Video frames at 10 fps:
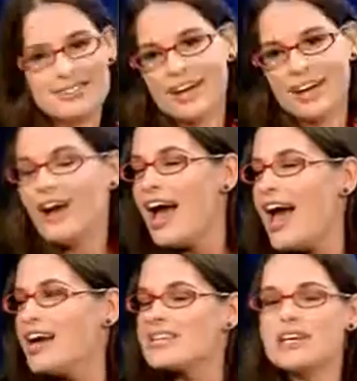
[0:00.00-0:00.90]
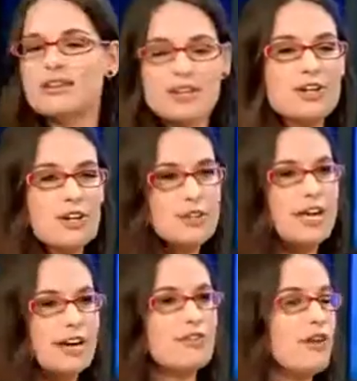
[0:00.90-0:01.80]
You know, and in the
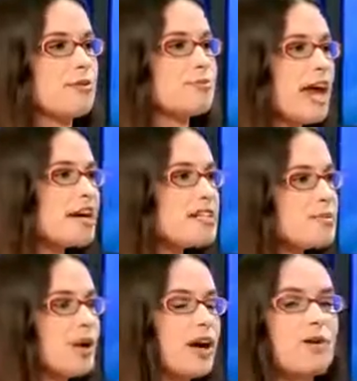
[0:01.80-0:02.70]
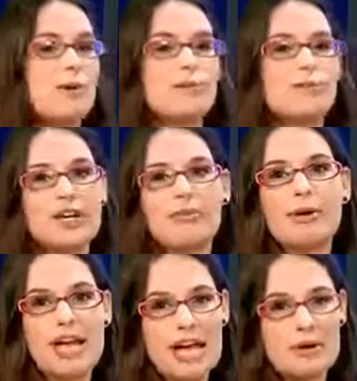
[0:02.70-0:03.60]
neuropsychopharm textbook, I remember reading
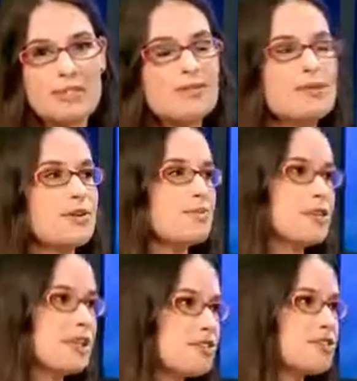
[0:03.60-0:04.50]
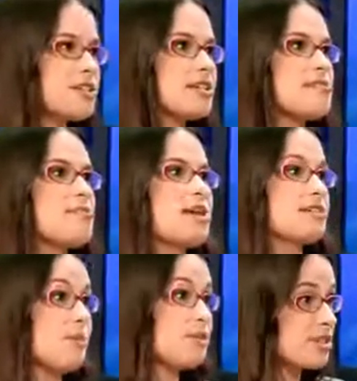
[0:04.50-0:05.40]
about cannabis. It was always really interesting to me. I
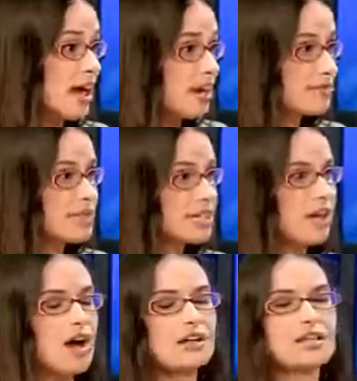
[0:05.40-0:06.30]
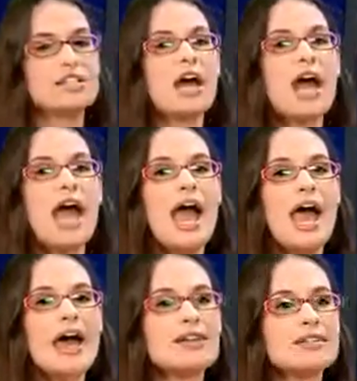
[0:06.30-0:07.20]
smoked a lot of weed in college,
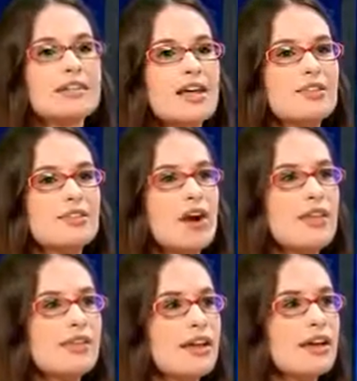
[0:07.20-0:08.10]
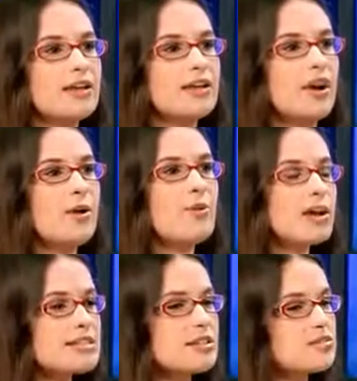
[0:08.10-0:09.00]
and I thought that, you know, I
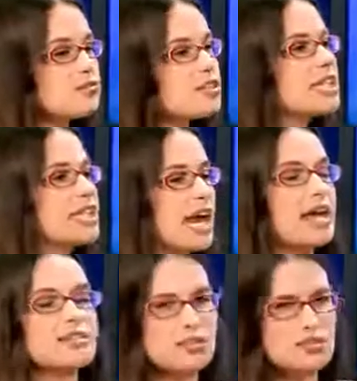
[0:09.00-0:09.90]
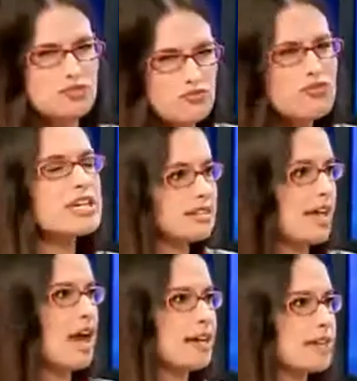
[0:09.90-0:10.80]
wanted to really get to the real
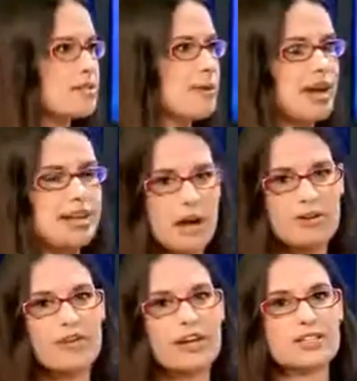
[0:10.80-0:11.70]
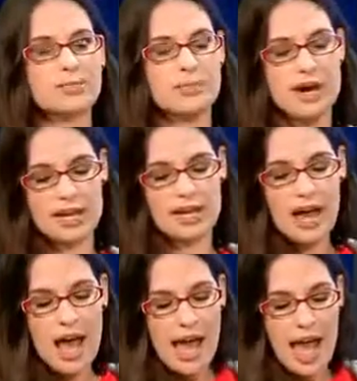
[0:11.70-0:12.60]
science behind how it affects your brain.
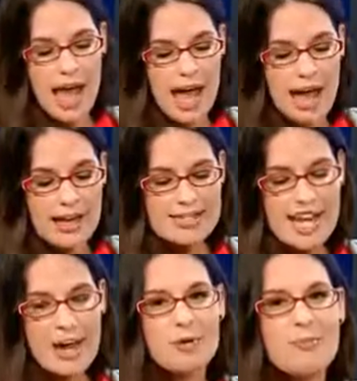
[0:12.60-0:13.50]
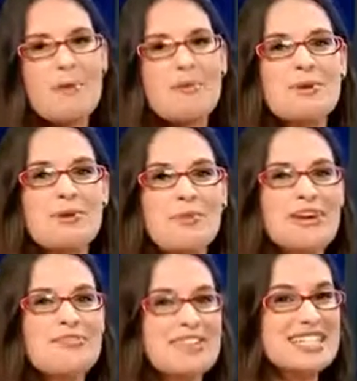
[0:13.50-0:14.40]
And I remember
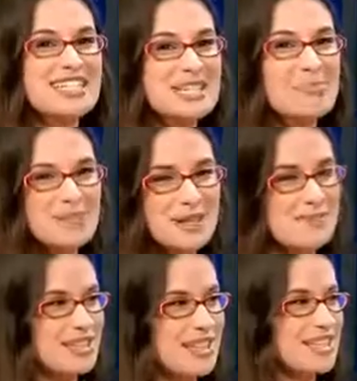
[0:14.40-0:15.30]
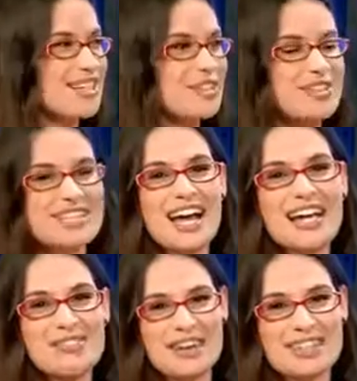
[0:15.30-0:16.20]
one of the symptoms listed, or the
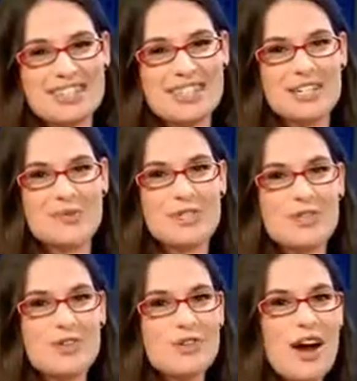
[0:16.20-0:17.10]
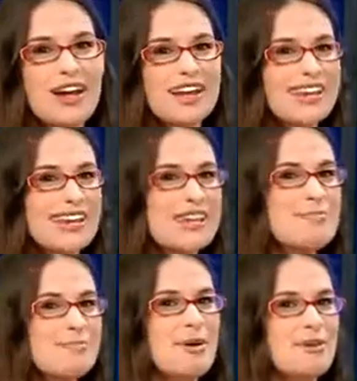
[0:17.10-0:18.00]
side effects listed, was chronic
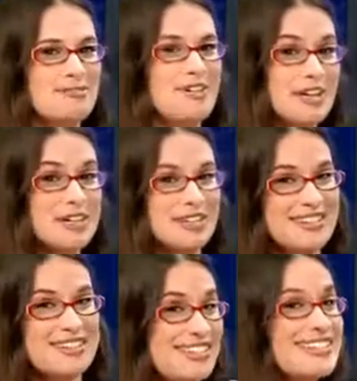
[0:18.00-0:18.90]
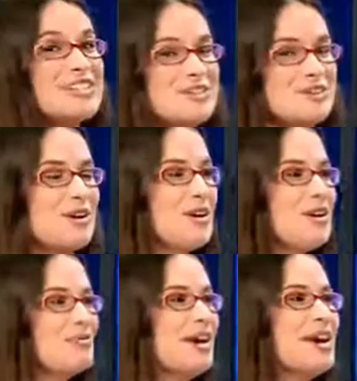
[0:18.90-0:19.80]
immotivation
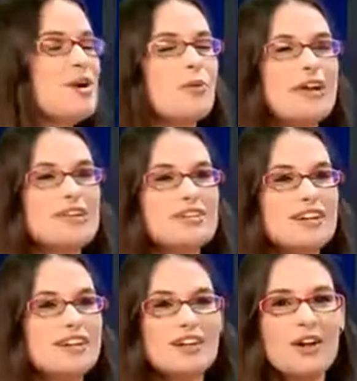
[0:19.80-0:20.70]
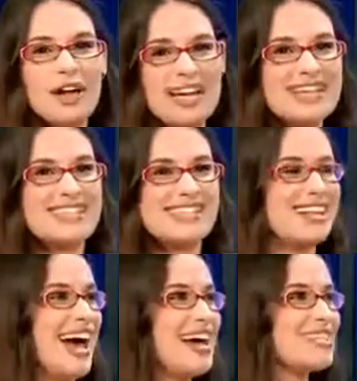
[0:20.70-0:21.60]
syndrome, which, you know, I guess is classified.